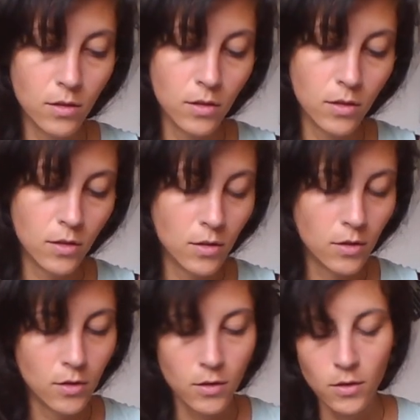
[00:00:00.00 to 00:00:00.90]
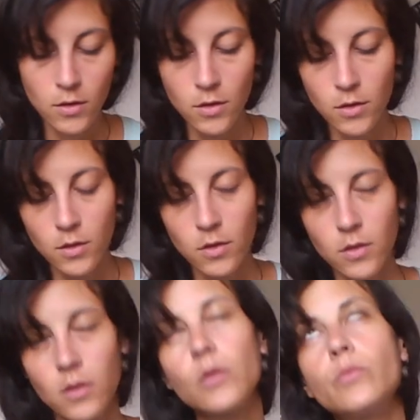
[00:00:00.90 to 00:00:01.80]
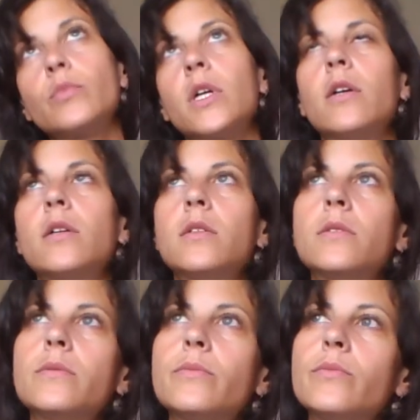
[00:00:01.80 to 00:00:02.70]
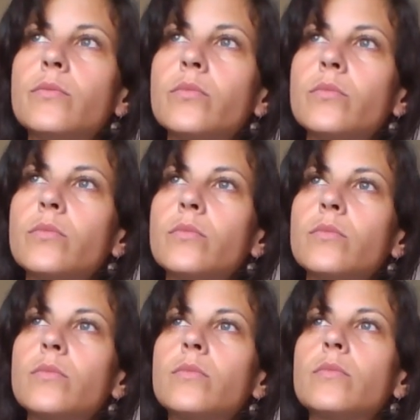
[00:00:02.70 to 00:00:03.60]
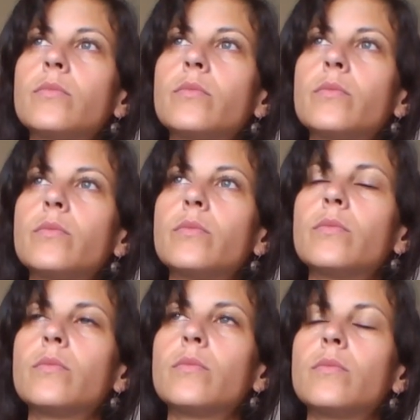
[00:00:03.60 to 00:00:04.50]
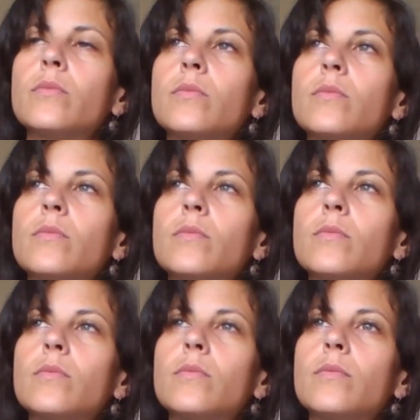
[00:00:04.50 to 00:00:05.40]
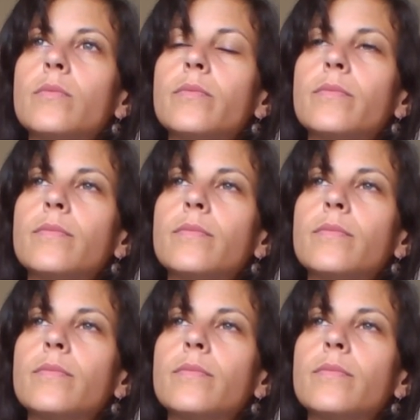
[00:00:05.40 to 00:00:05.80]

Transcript: [no speech]